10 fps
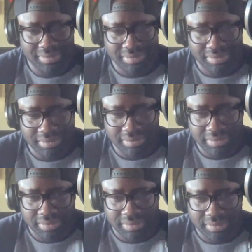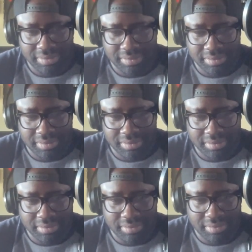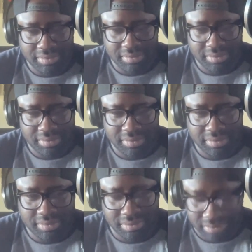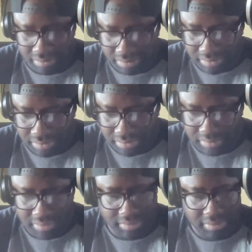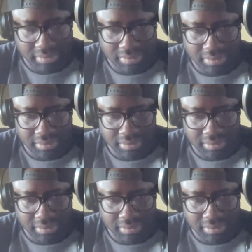The person shown says nothing.